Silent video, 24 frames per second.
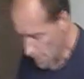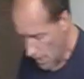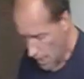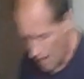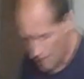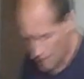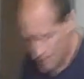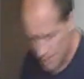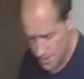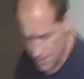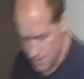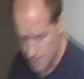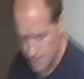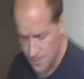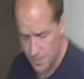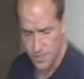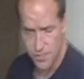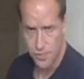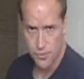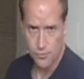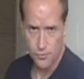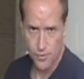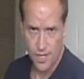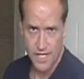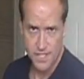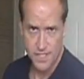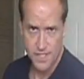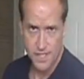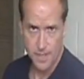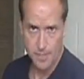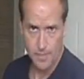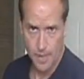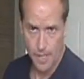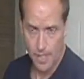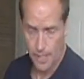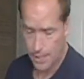Obviously, these are
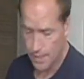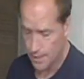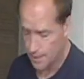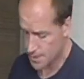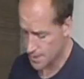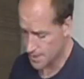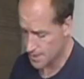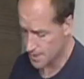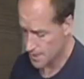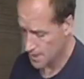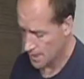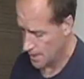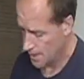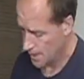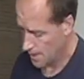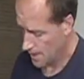racing buckets.